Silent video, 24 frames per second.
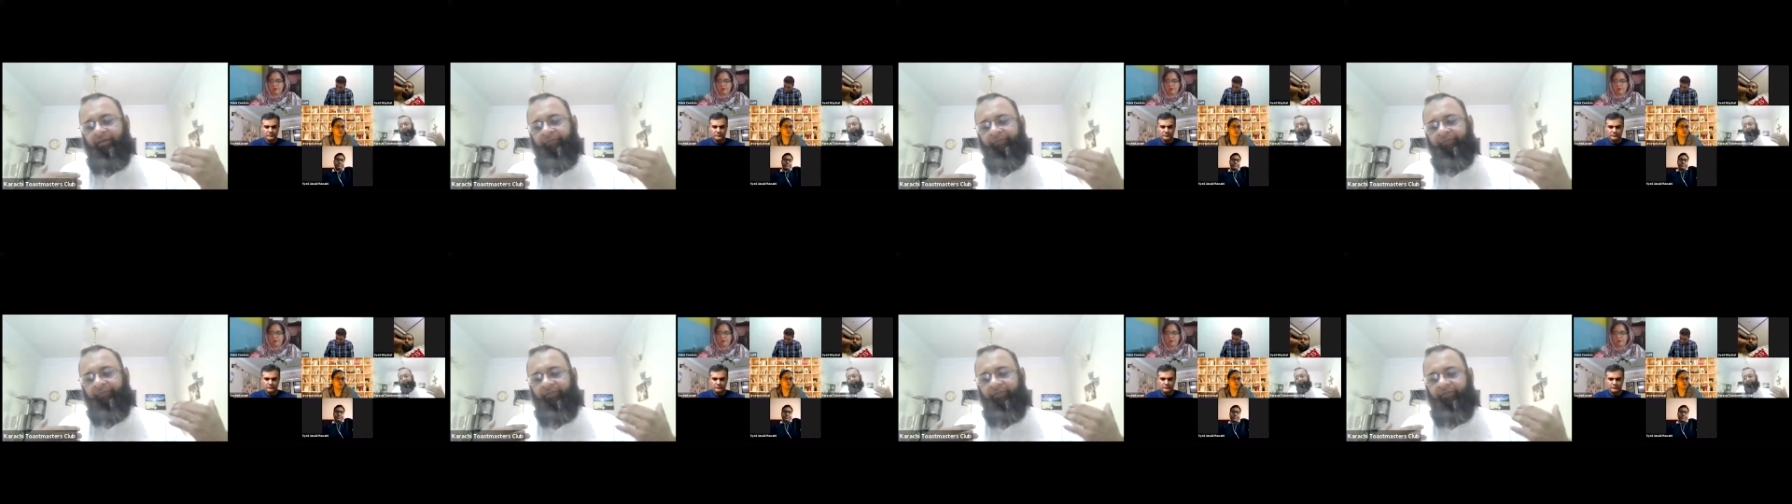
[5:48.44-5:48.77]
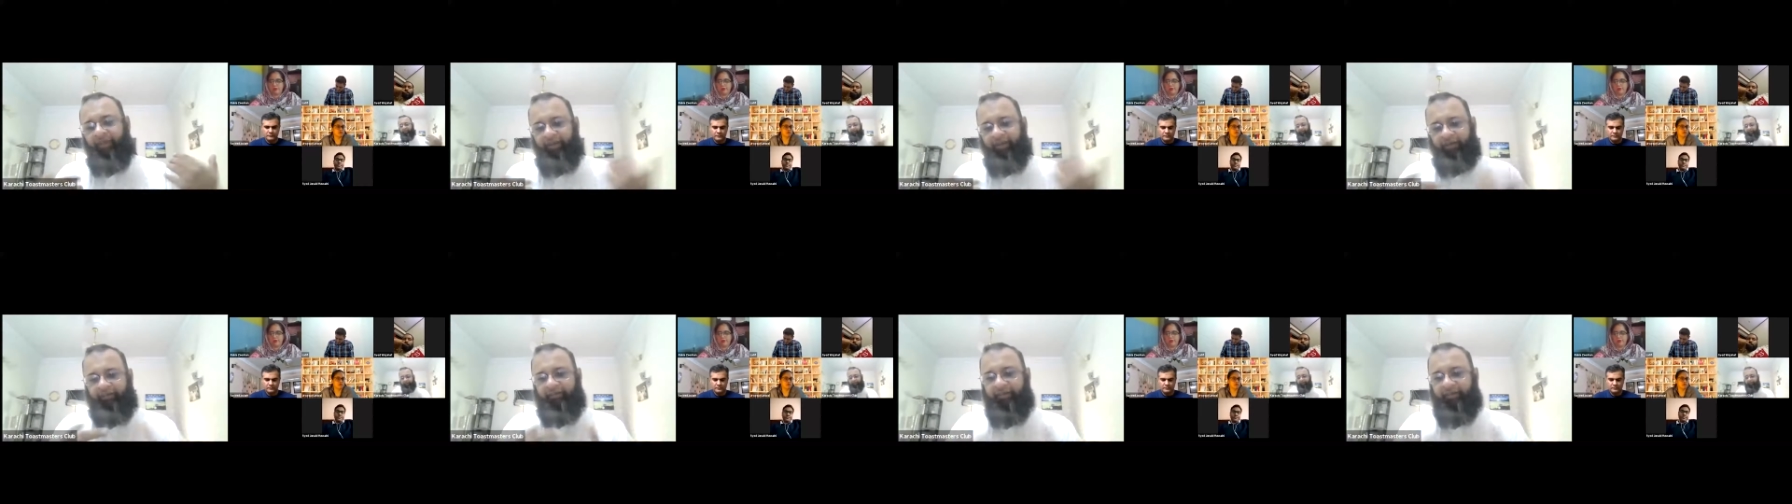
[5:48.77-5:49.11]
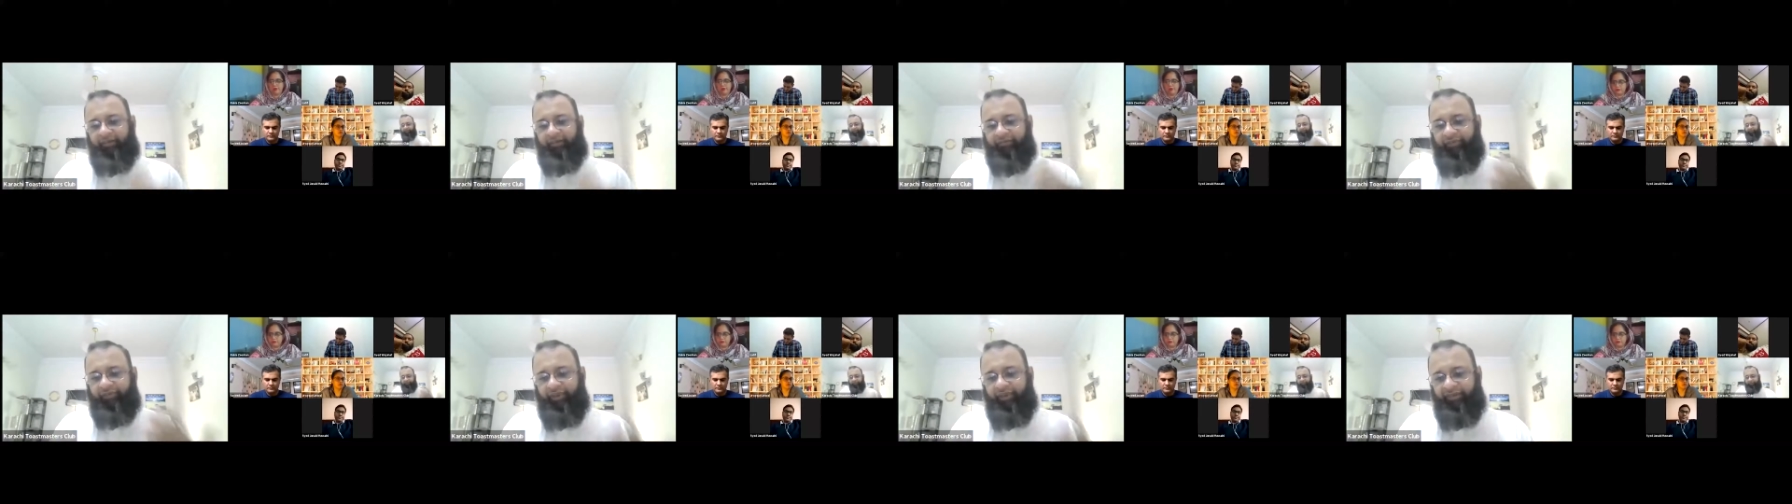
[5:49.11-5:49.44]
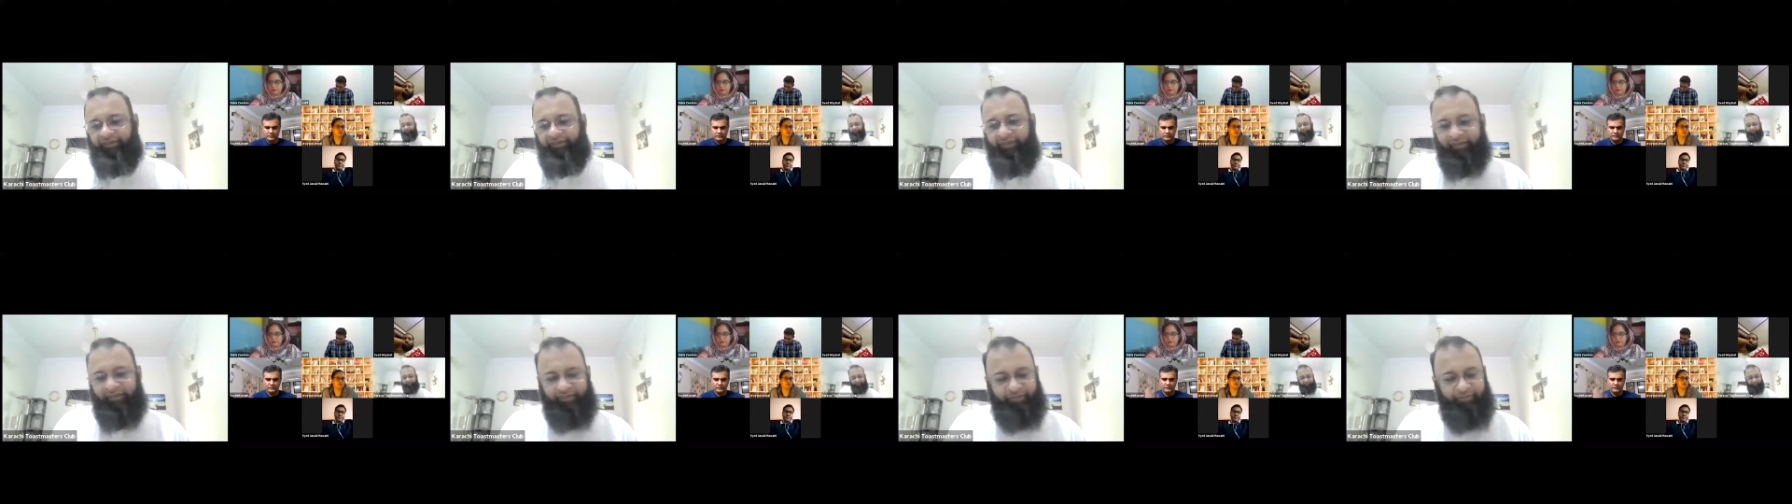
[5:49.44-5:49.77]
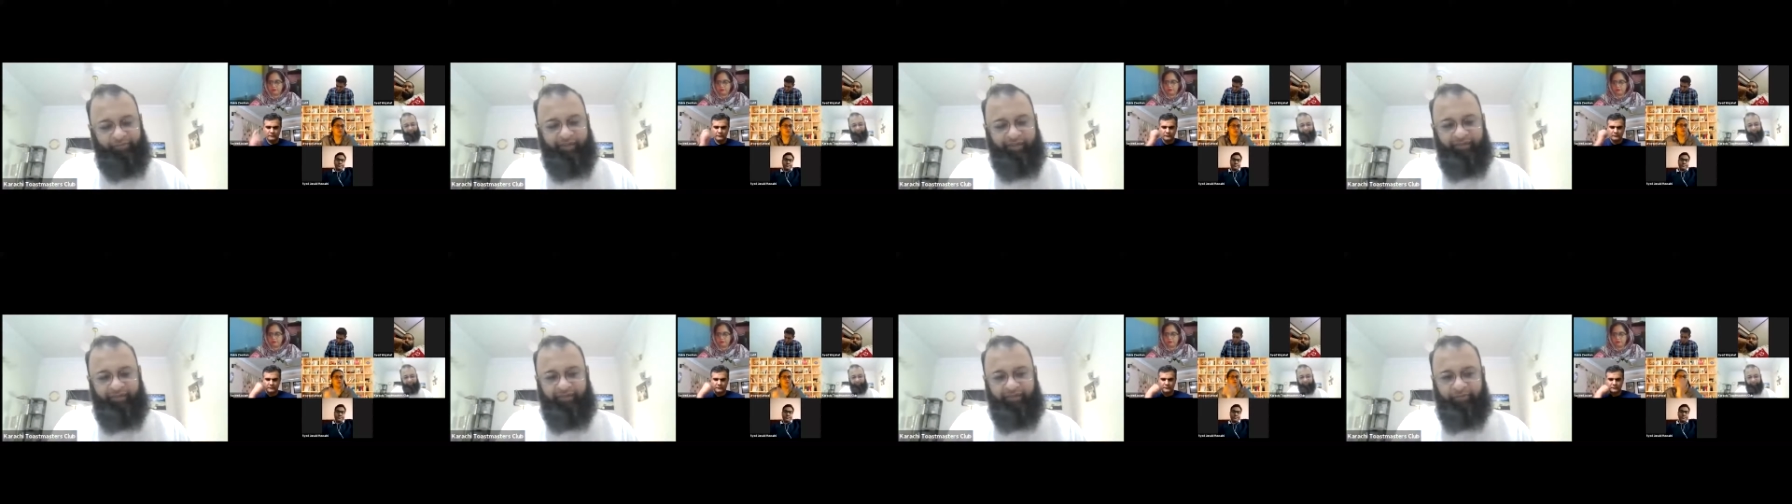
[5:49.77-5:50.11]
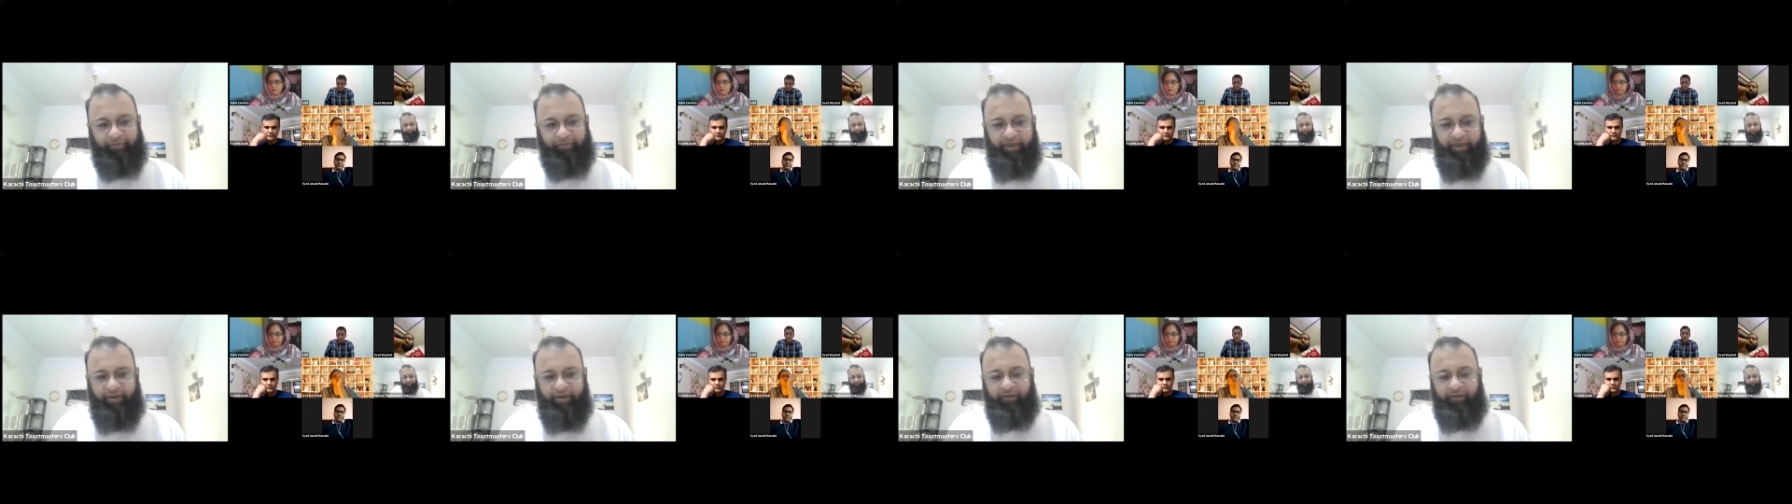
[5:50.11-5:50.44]
When it's a research-based
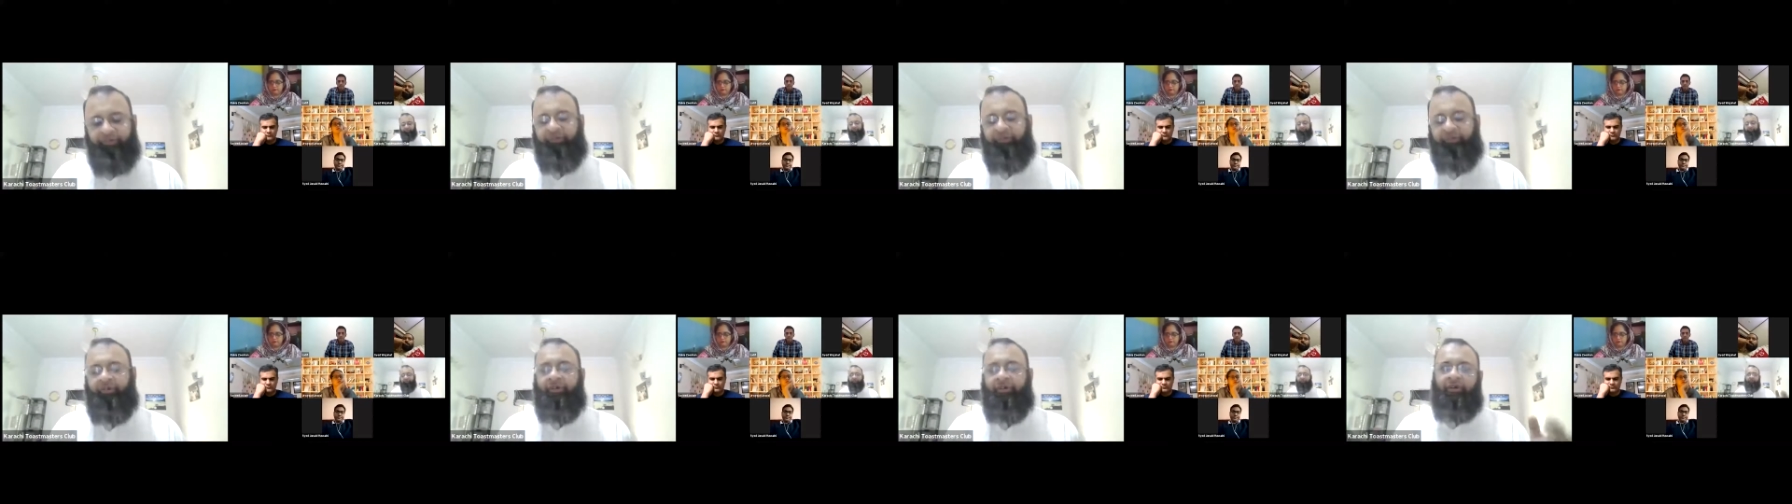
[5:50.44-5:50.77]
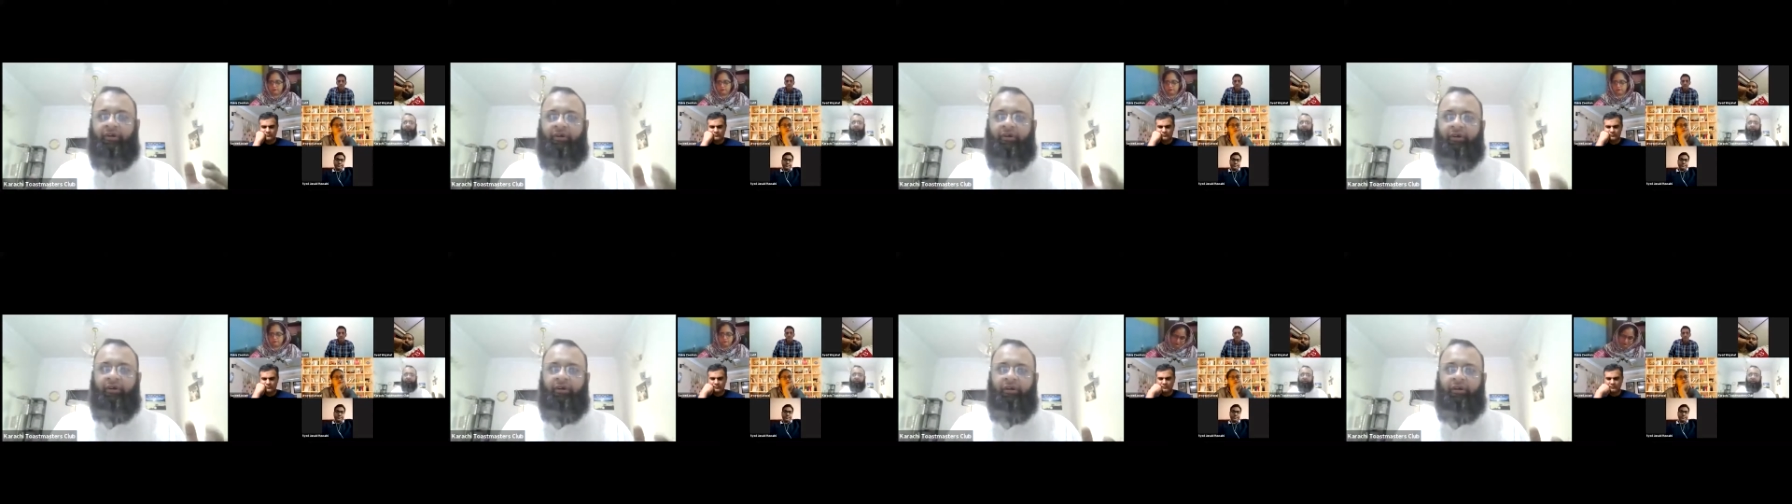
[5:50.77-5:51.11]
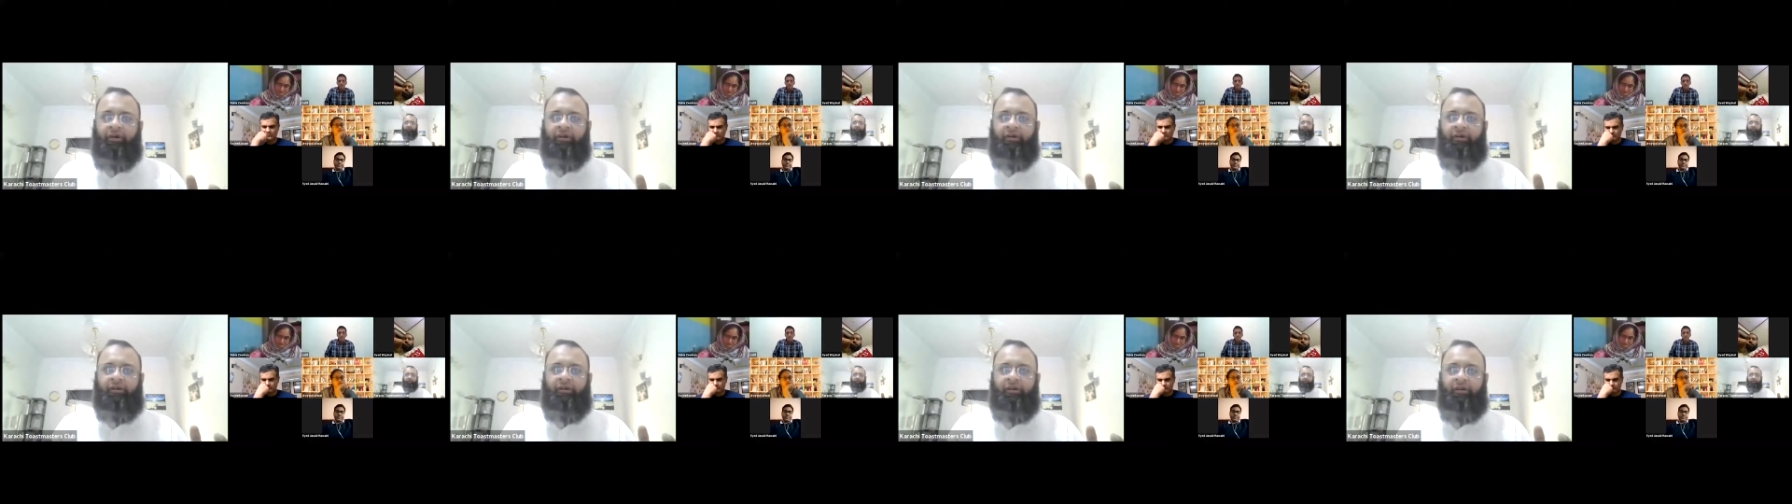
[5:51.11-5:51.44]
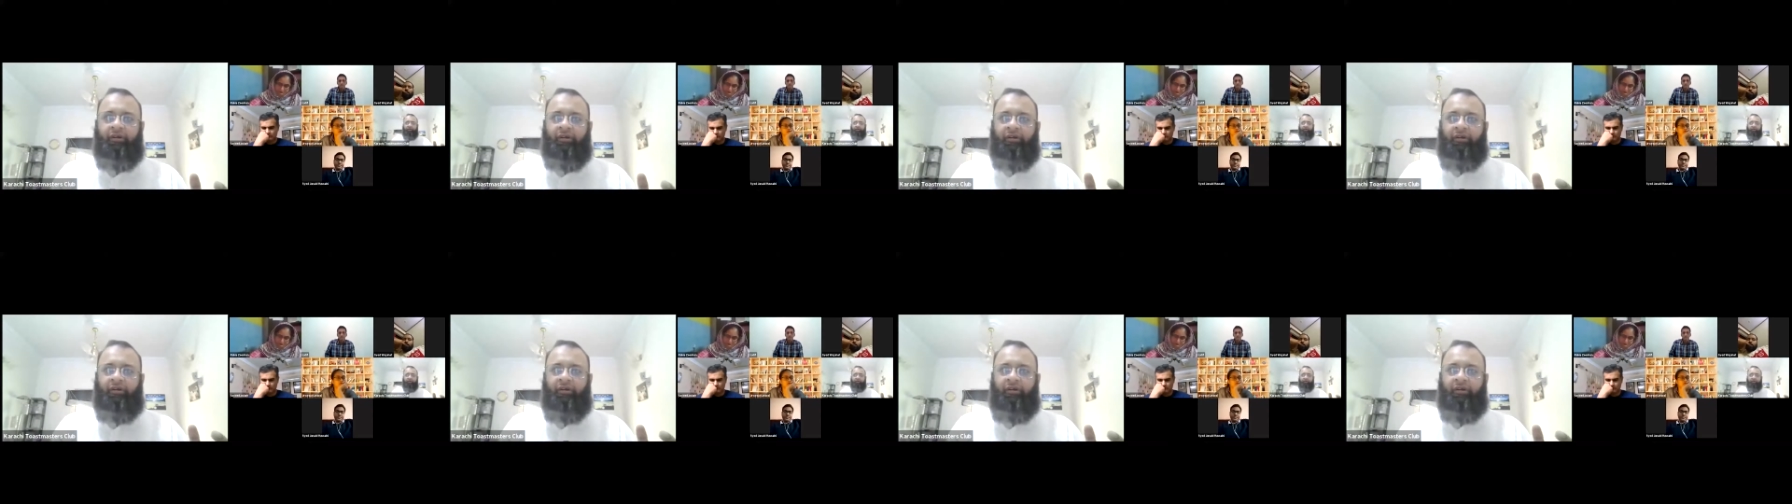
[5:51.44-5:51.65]
speech or